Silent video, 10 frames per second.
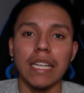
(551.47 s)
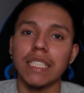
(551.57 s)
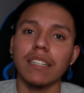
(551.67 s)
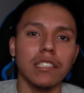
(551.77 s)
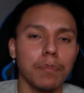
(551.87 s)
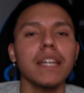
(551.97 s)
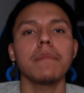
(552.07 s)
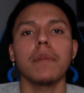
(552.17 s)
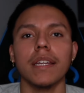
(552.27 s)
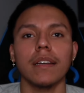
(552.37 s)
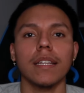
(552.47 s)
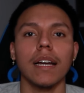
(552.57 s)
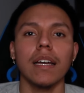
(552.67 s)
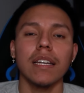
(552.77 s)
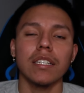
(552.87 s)
Instead of spending money on
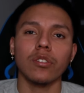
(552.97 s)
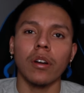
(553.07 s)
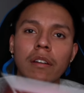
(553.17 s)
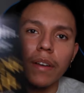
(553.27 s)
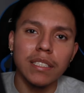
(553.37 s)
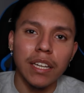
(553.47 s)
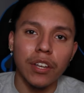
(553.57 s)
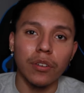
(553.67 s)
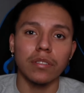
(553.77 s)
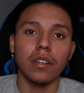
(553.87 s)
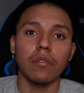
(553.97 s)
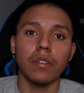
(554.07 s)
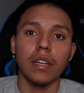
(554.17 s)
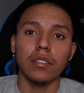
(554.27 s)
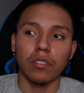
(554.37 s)
that, start investing in yourself.